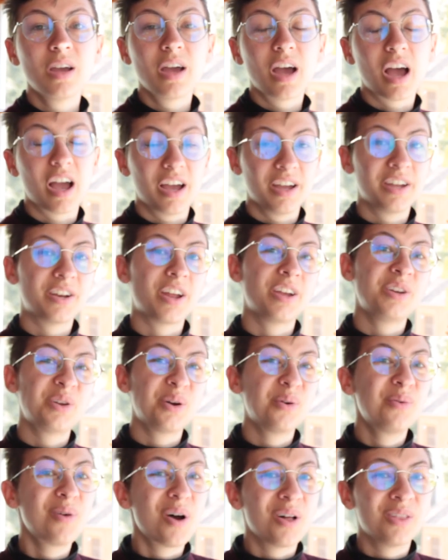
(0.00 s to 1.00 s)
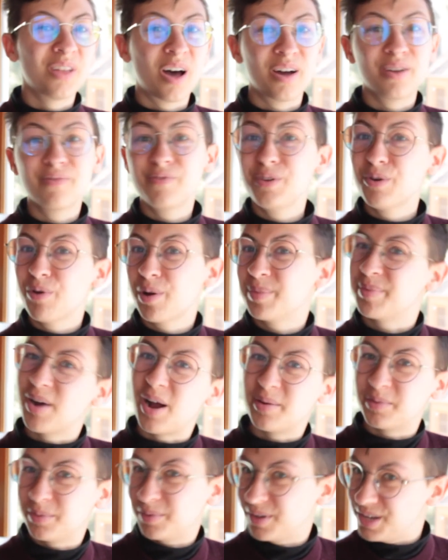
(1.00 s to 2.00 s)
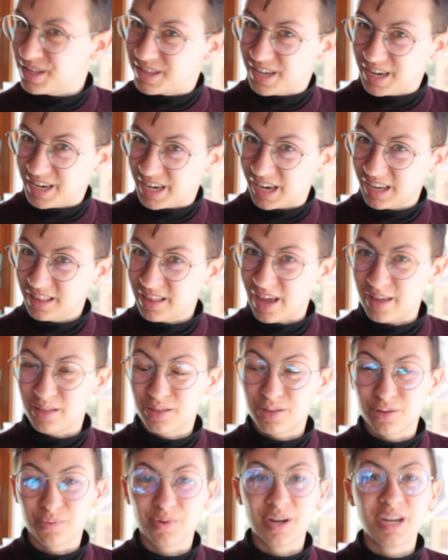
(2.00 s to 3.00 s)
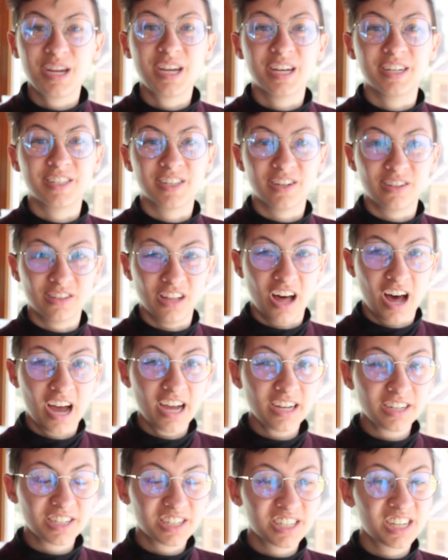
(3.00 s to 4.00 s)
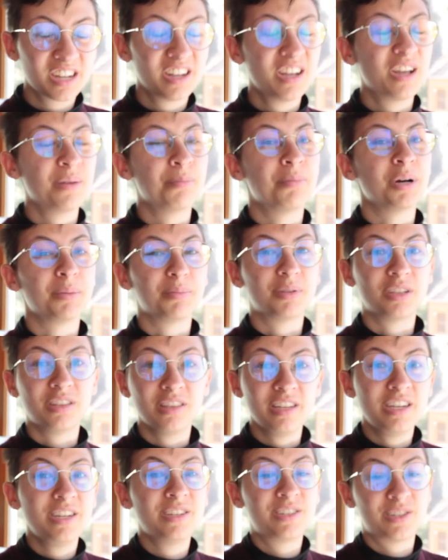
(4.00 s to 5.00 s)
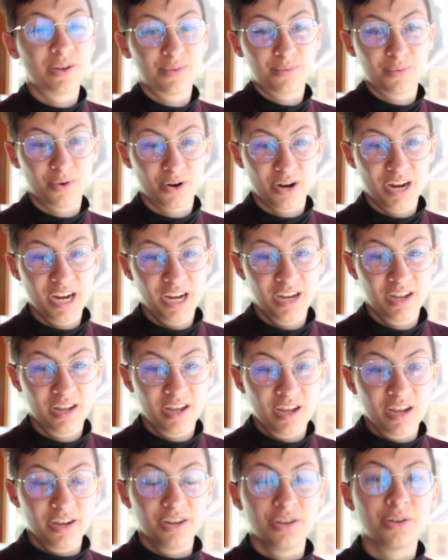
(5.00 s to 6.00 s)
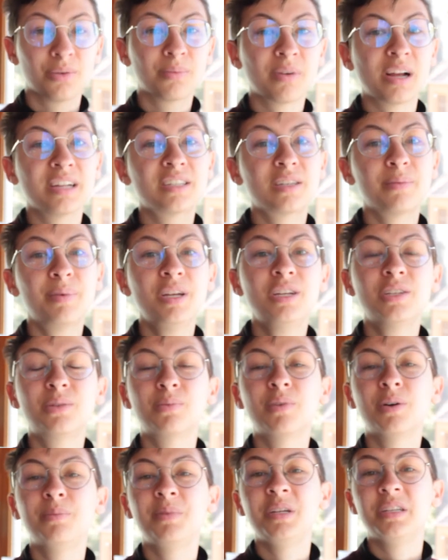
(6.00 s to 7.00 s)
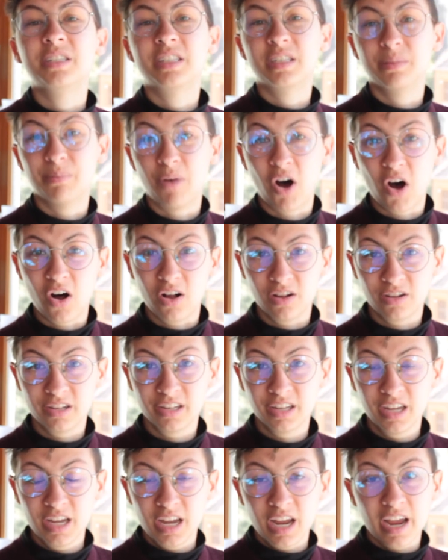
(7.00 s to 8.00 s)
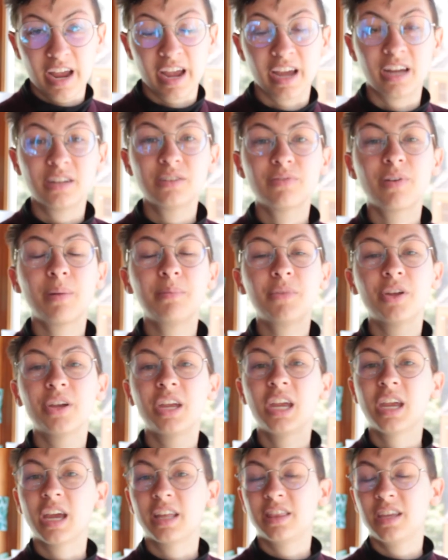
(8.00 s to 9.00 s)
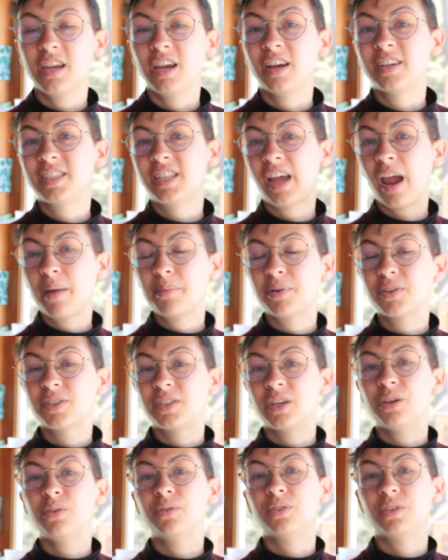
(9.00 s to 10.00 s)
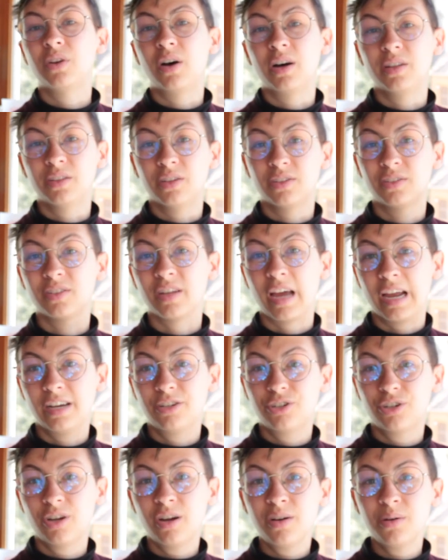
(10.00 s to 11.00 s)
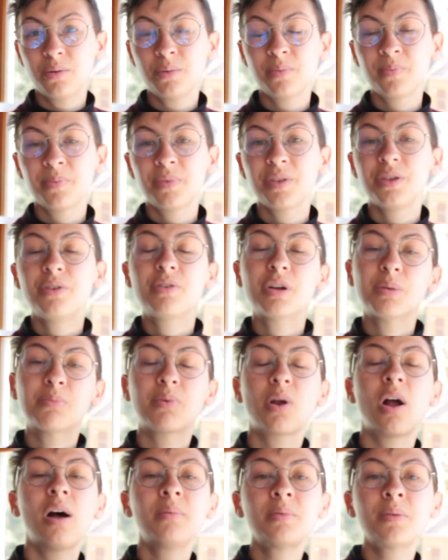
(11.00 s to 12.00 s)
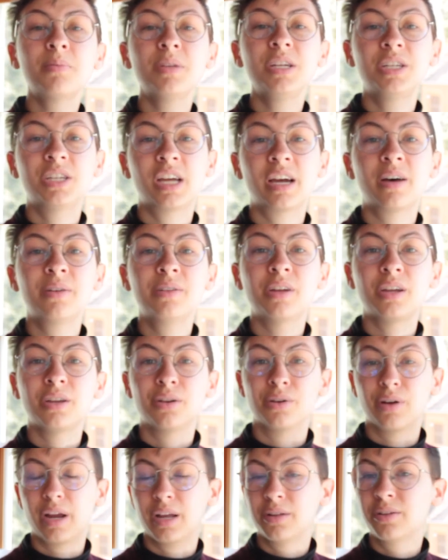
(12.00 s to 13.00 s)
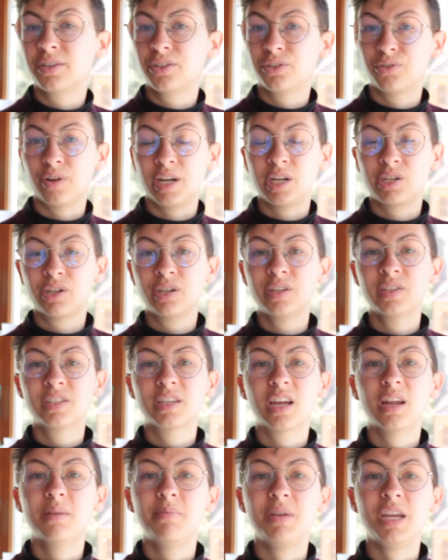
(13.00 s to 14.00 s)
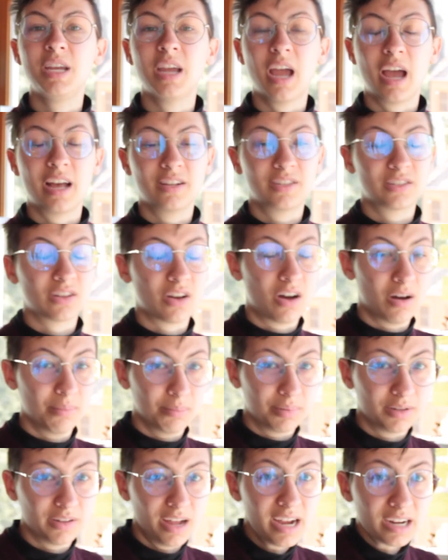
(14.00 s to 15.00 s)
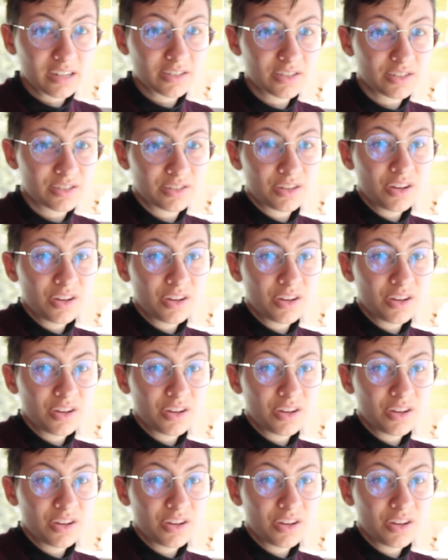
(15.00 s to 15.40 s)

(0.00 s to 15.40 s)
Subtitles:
And I know a lot of you are probably thinking that 3 is a lot, but please don't worry. Your recipes will be small. And from looking at the examples that you saw in the slideshow, you can probably tell that your illustrations can be as complex